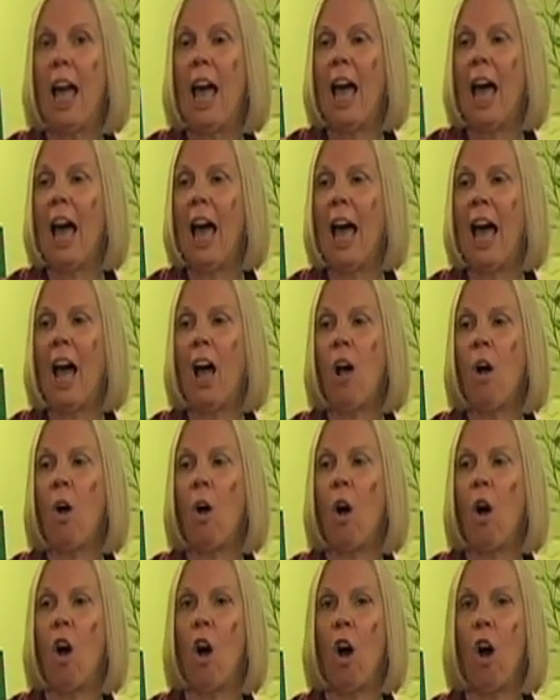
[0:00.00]

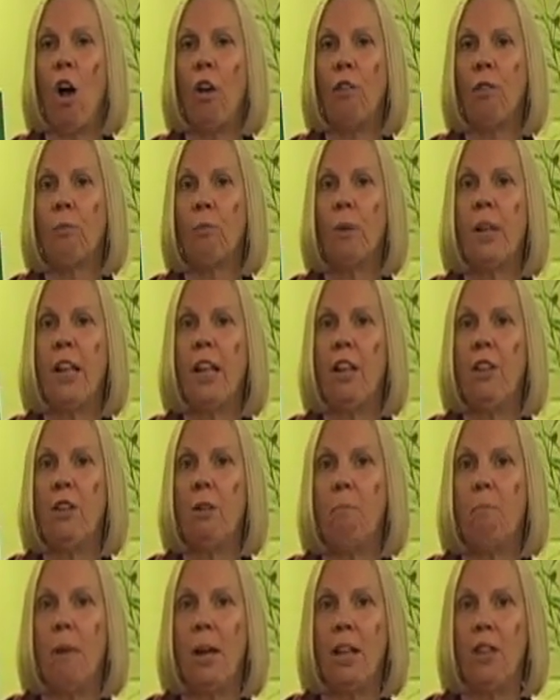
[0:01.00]
how all three
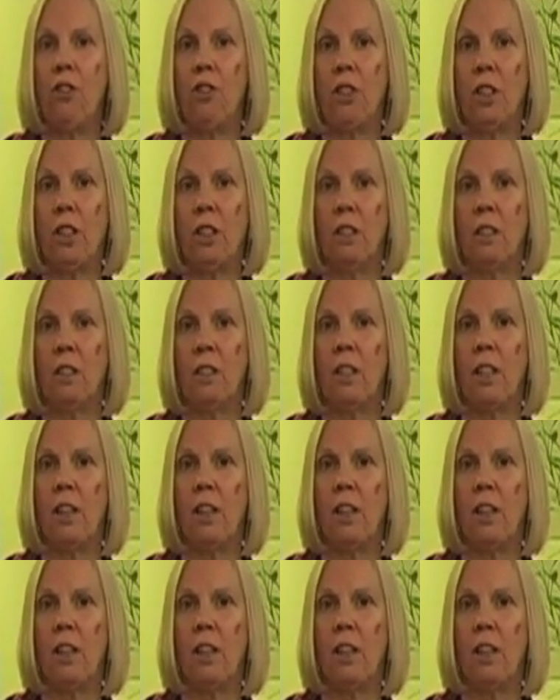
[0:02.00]
dimensions